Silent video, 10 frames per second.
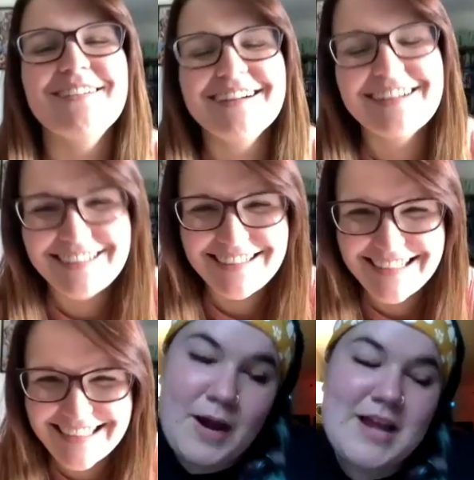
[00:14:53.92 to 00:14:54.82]
so I took
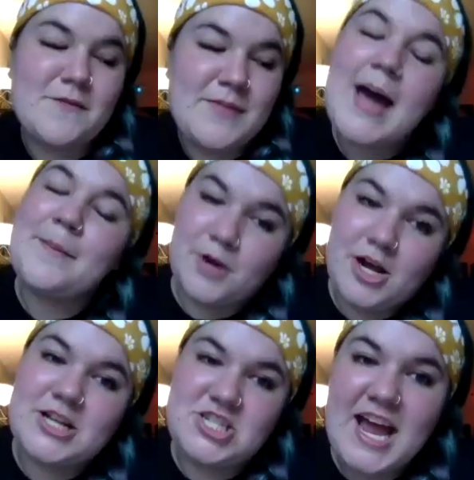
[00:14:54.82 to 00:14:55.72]
a break from that
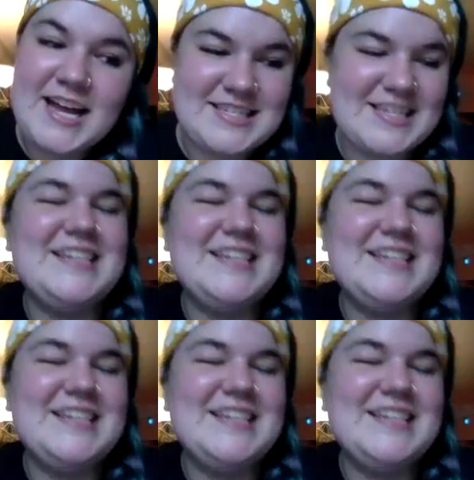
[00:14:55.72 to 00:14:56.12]
project.